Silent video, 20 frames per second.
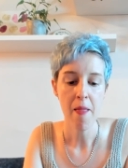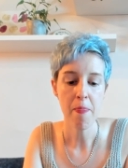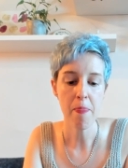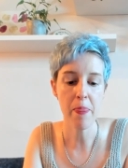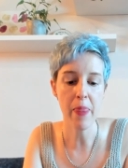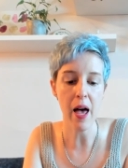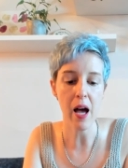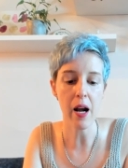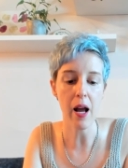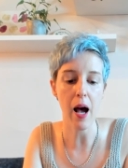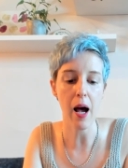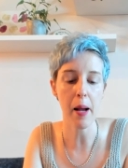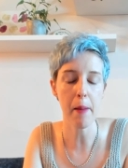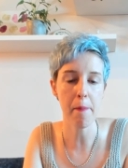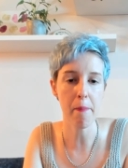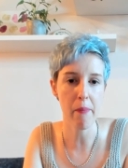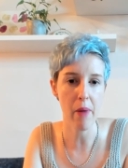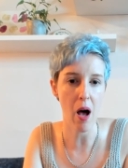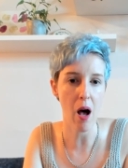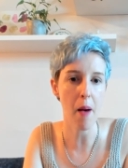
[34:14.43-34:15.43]
that
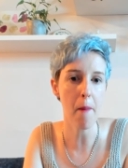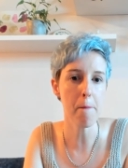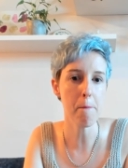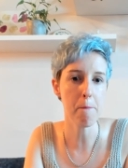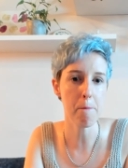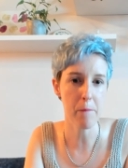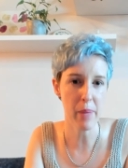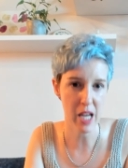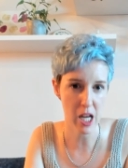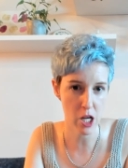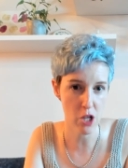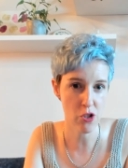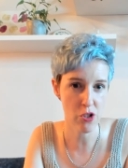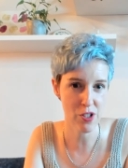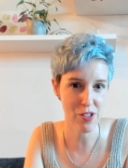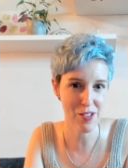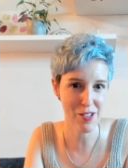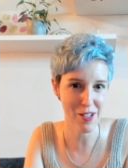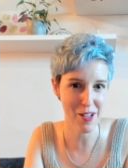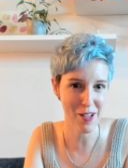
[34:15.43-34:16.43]
I'm not
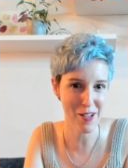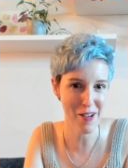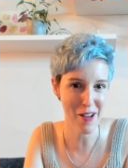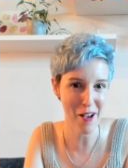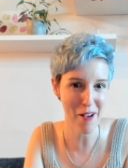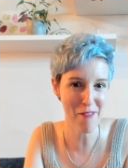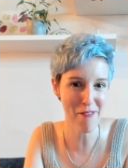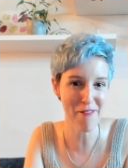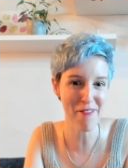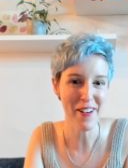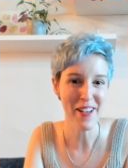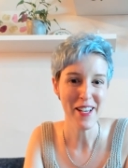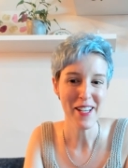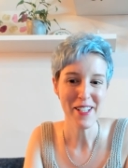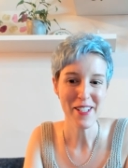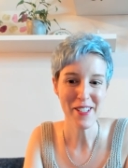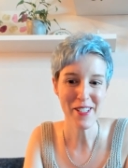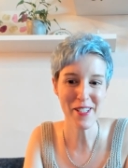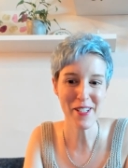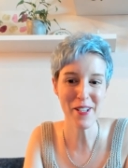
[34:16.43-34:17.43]
patient enough
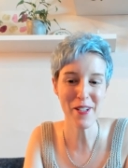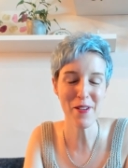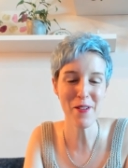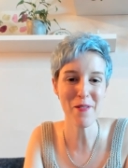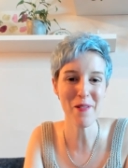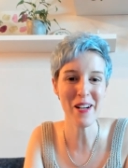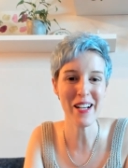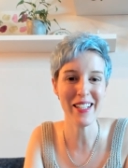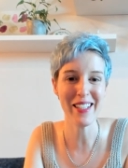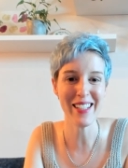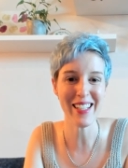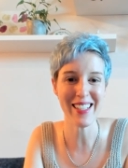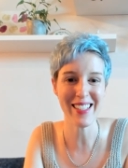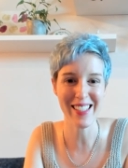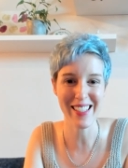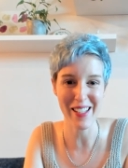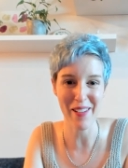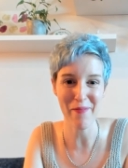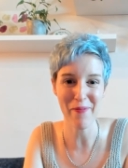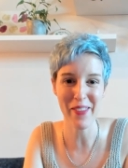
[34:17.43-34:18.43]
to knit
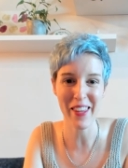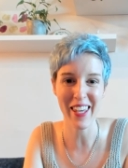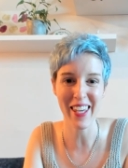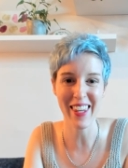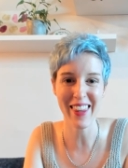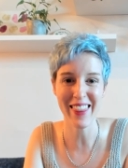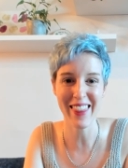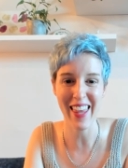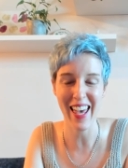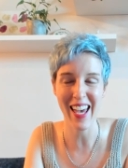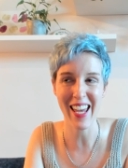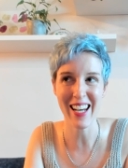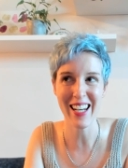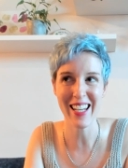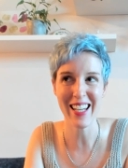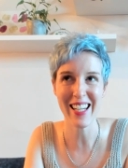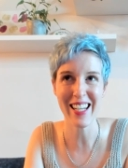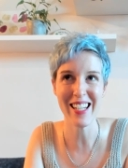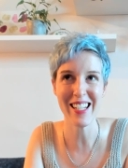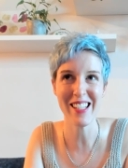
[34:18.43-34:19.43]
something
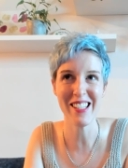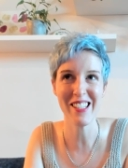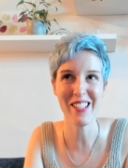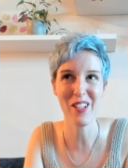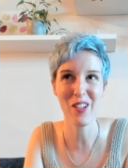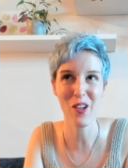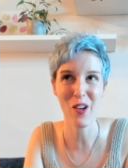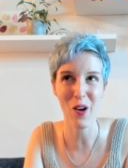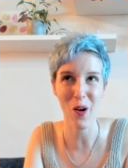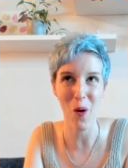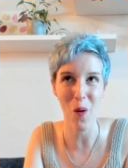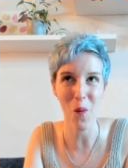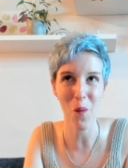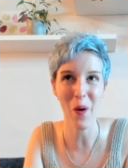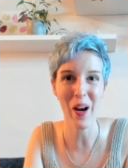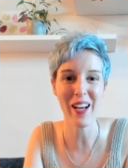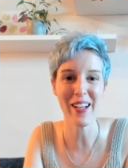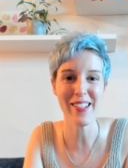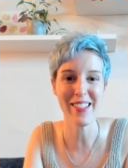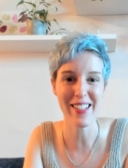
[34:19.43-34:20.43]
that is
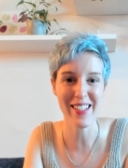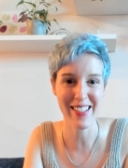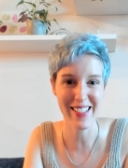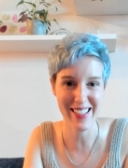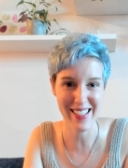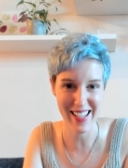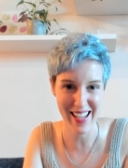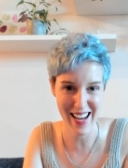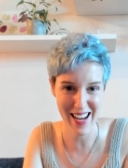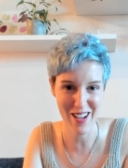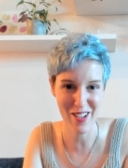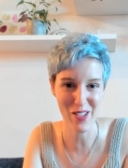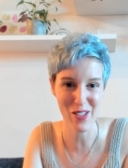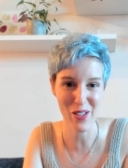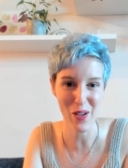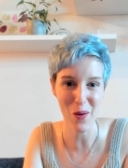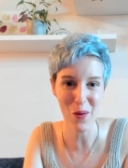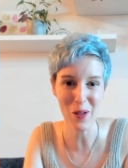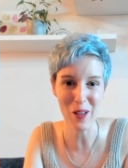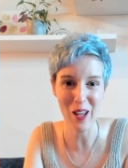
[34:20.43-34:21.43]
going to take
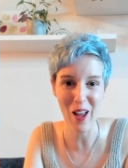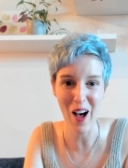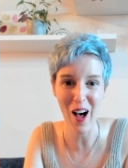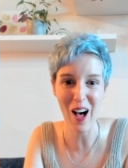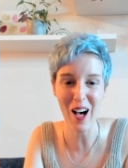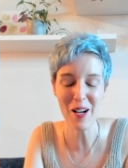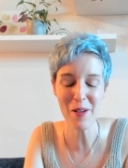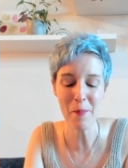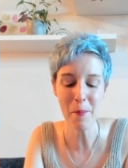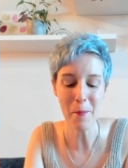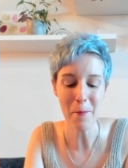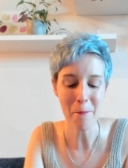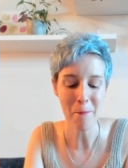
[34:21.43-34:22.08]
so long.